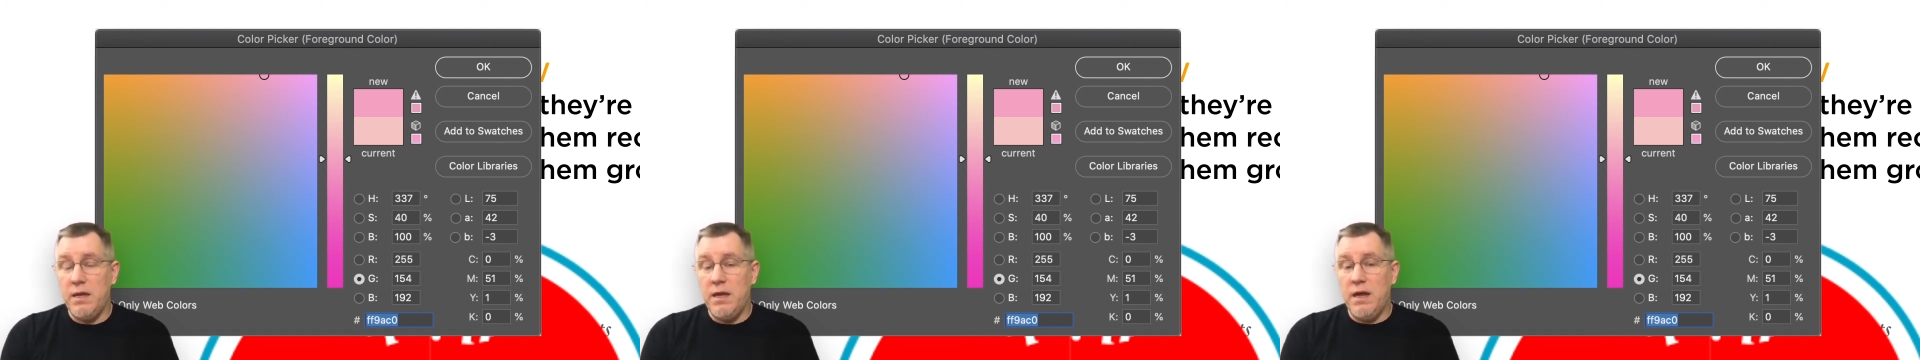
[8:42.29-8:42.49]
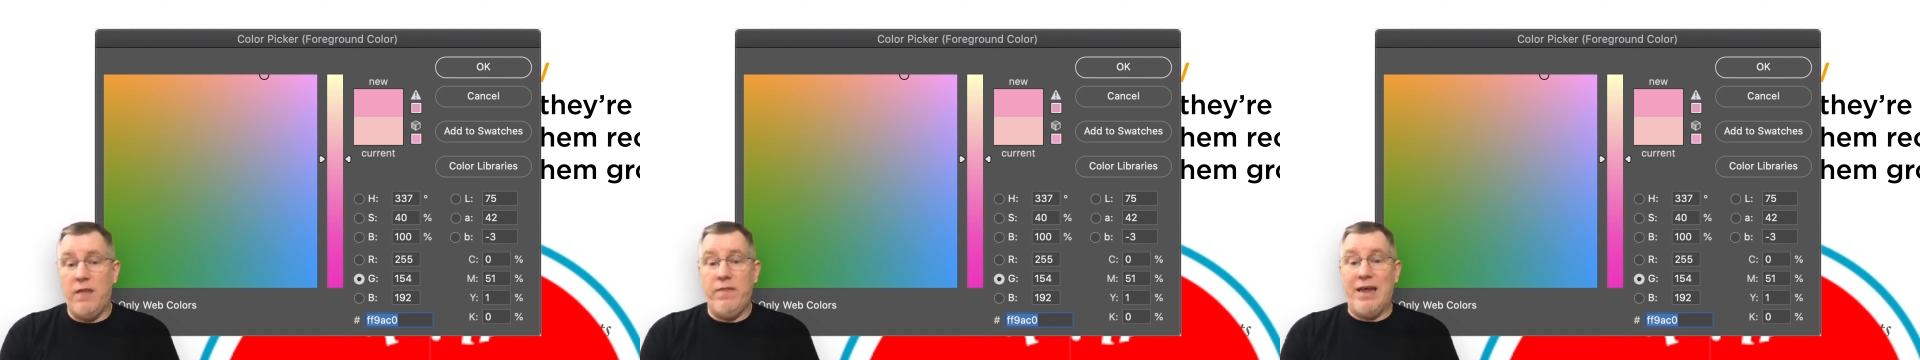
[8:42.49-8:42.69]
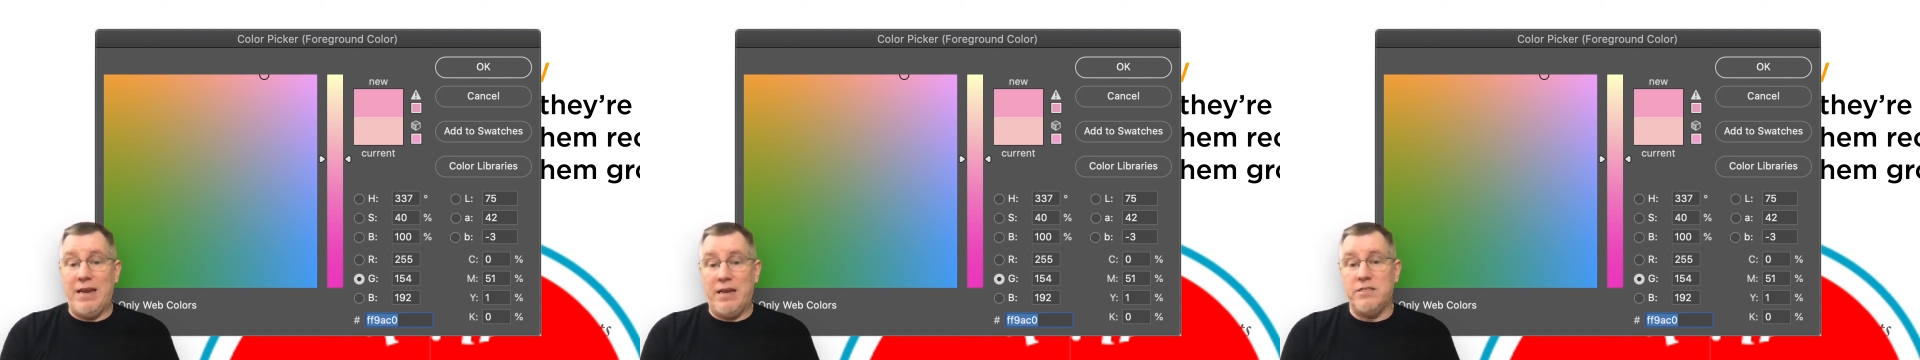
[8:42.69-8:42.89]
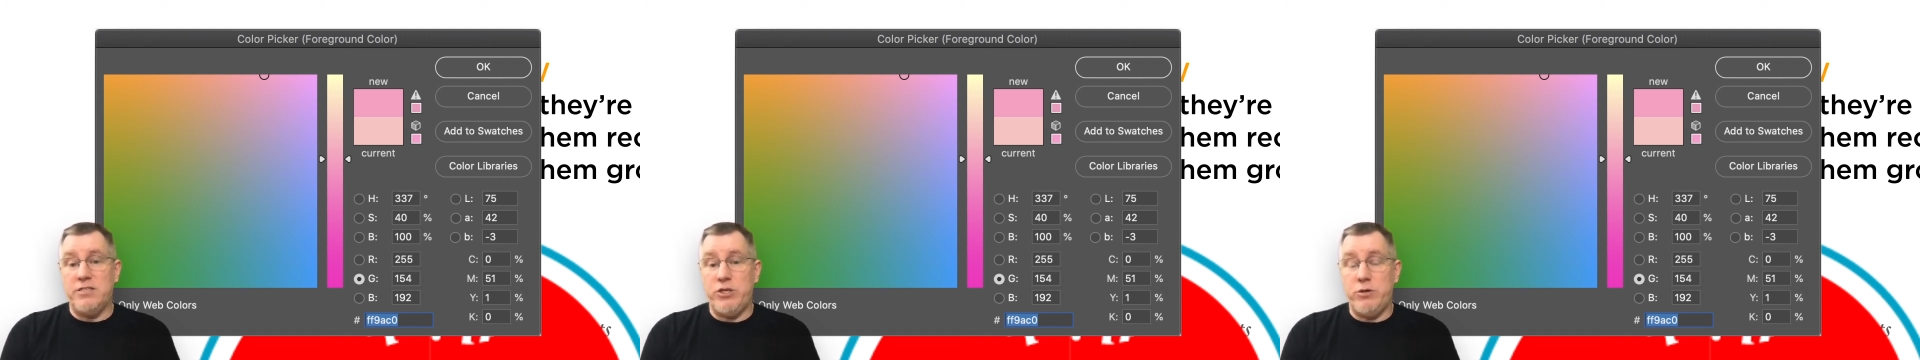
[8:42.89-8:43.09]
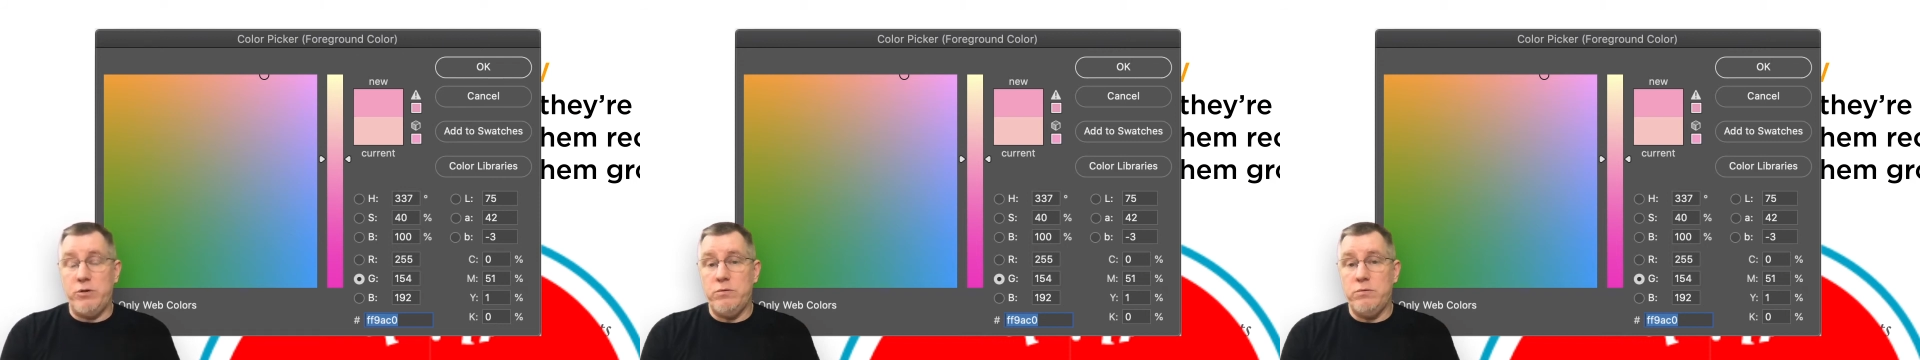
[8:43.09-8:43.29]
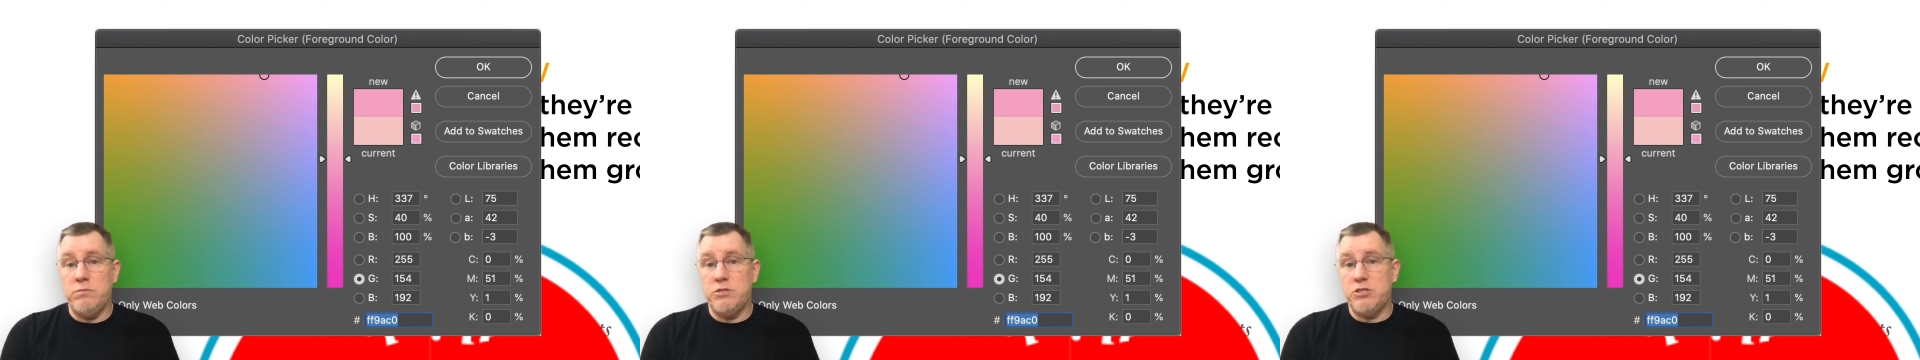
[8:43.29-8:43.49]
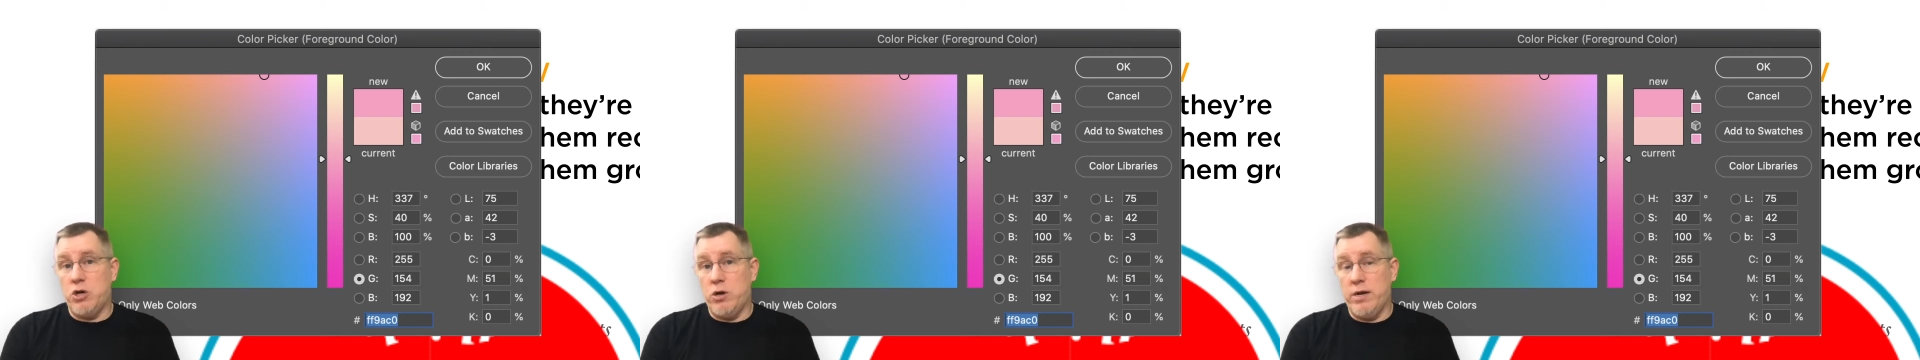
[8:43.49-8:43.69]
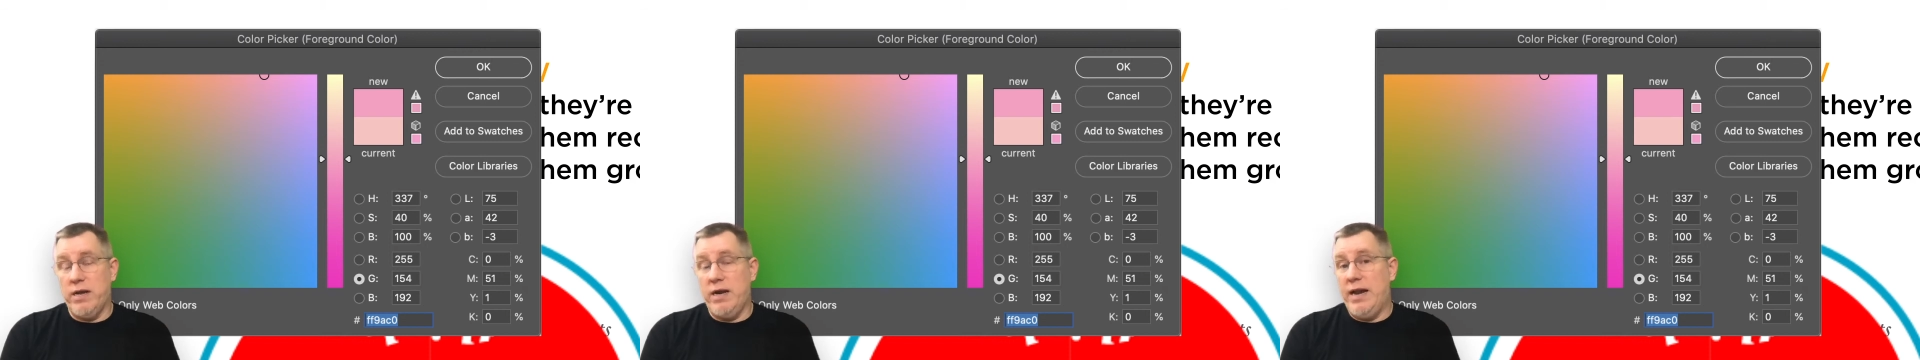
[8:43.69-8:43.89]
and that lets you
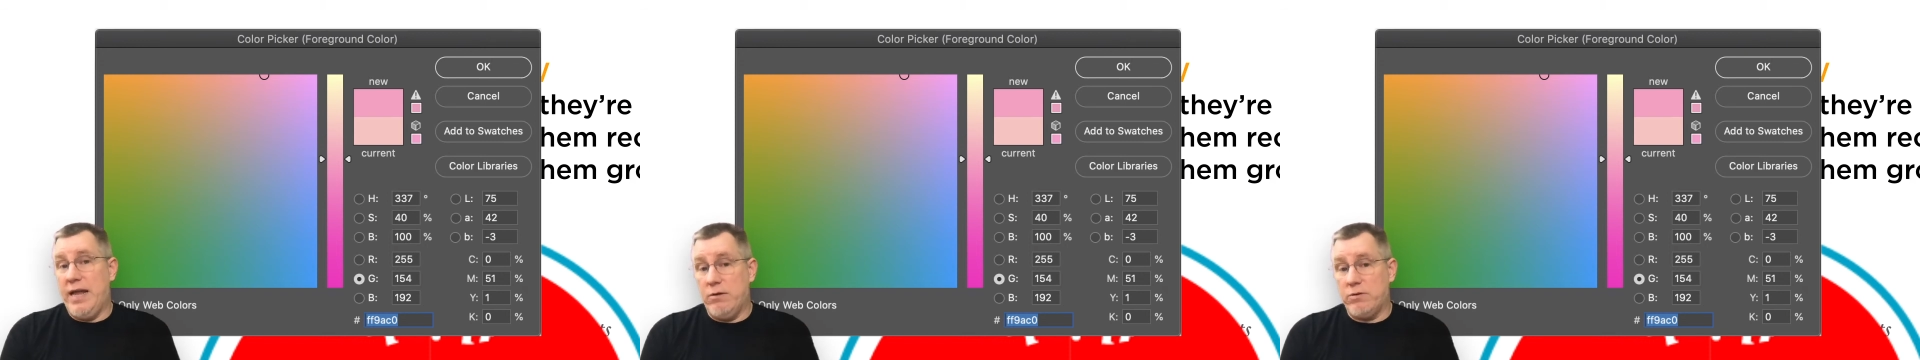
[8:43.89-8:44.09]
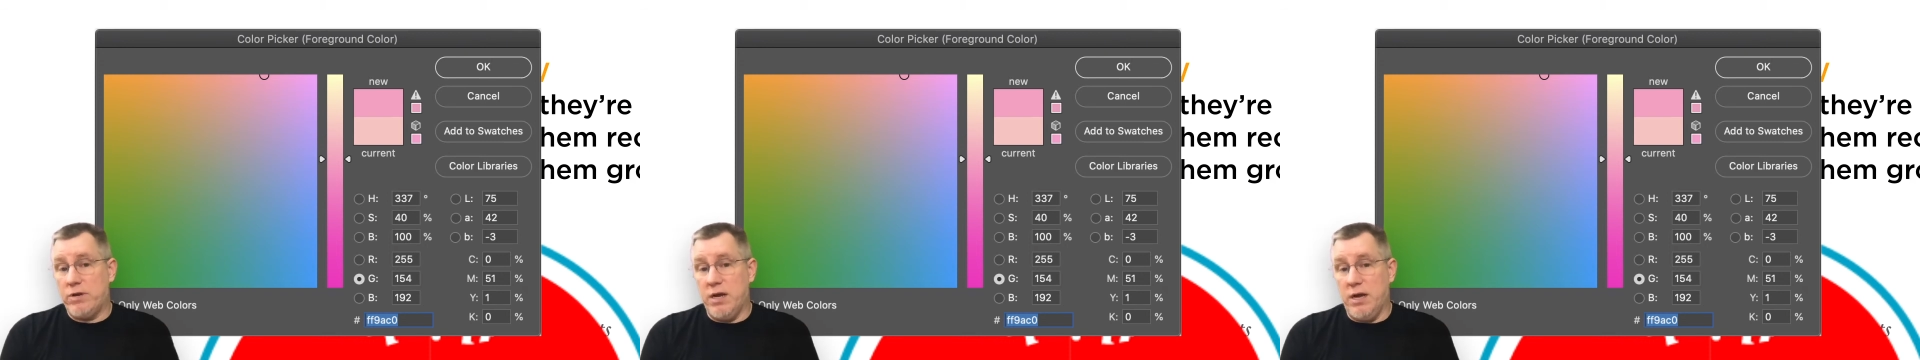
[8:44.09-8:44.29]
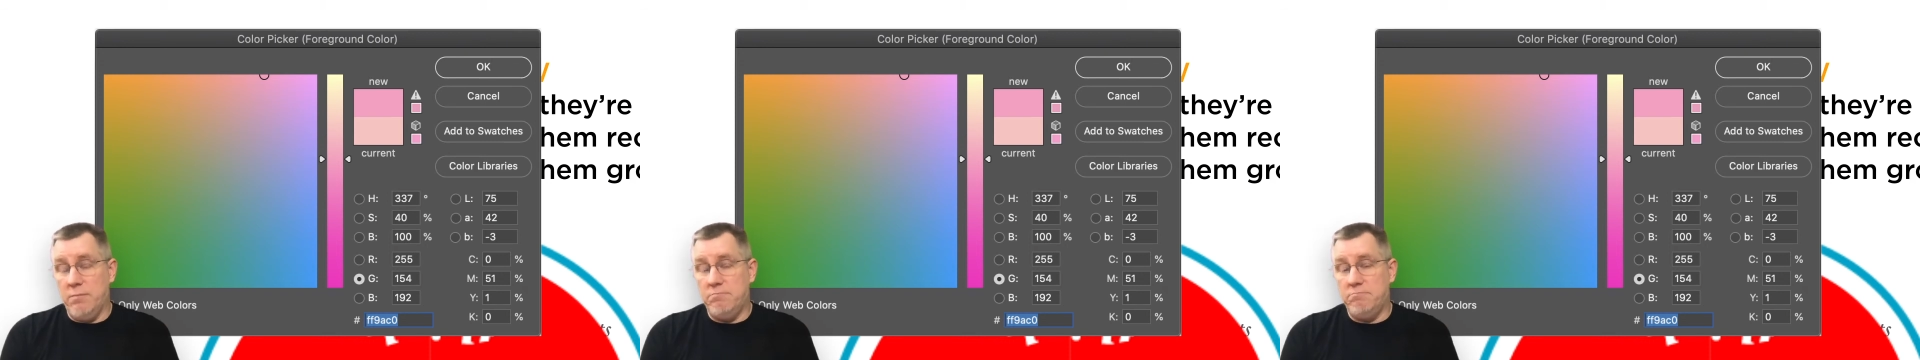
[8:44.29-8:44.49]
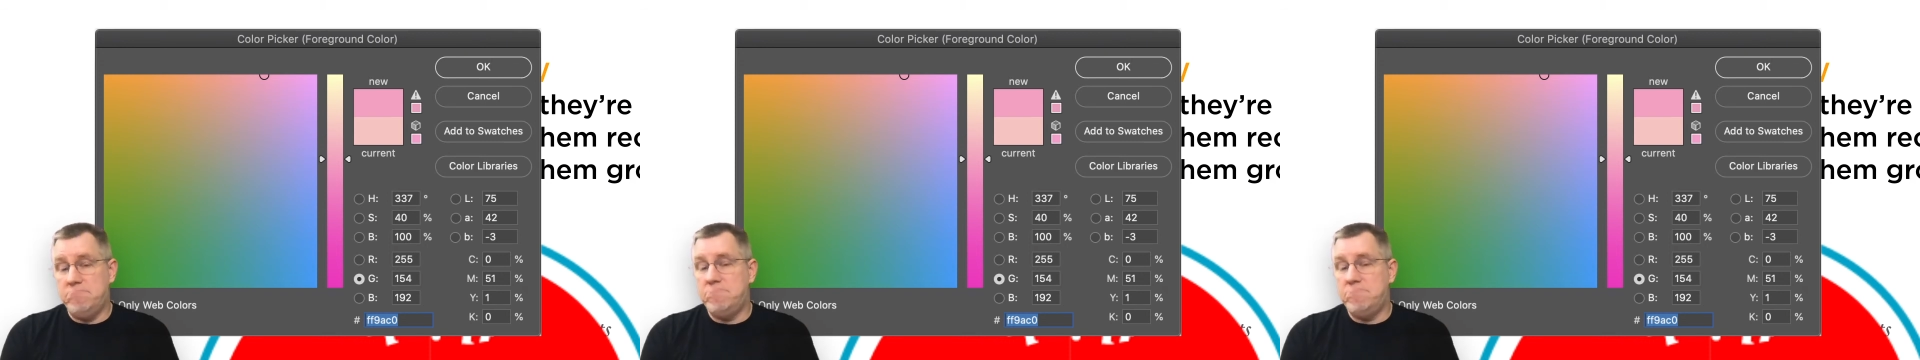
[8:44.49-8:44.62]
target an outcome.